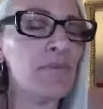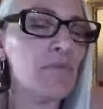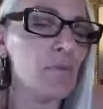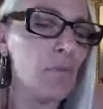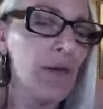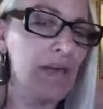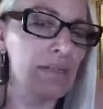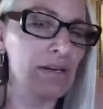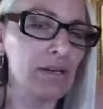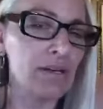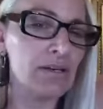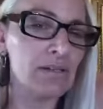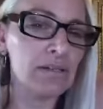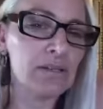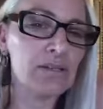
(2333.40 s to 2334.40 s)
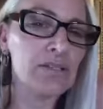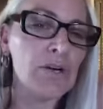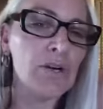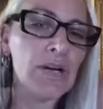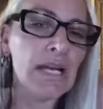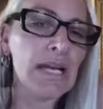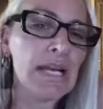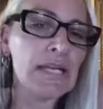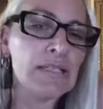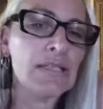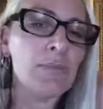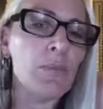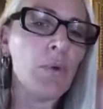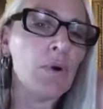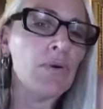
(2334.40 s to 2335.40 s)
the way they're turning it
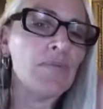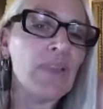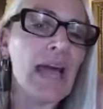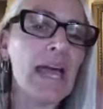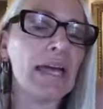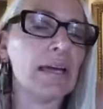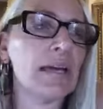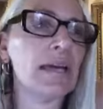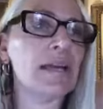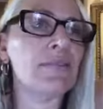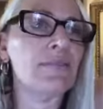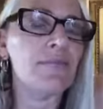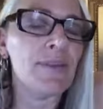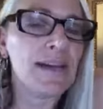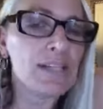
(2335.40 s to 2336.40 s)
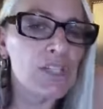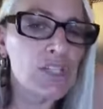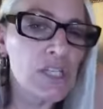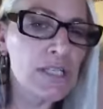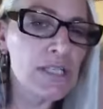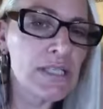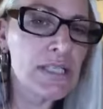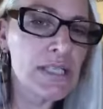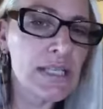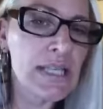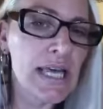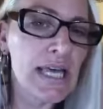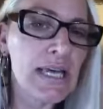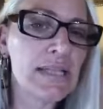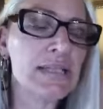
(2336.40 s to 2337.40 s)
into more of like infections and
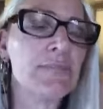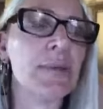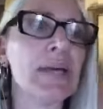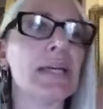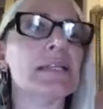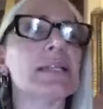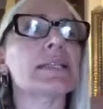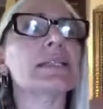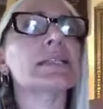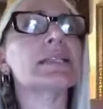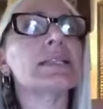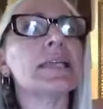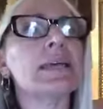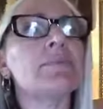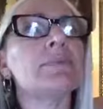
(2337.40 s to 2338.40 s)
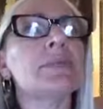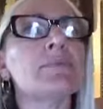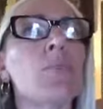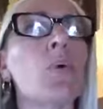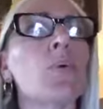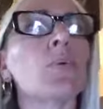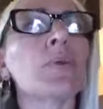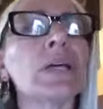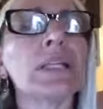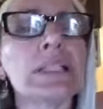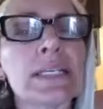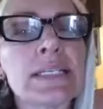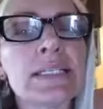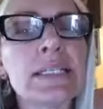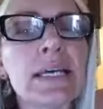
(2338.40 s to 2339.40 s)
things, because it seems more
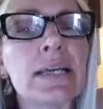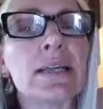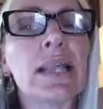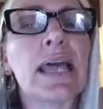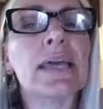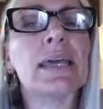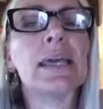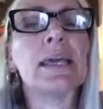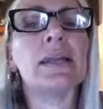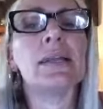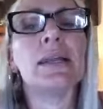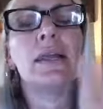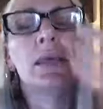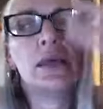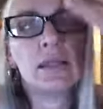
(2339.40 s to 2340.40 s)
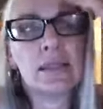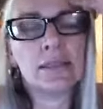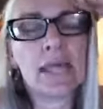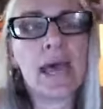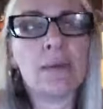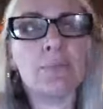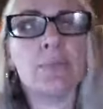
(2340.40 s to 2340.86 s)
realistic, like in that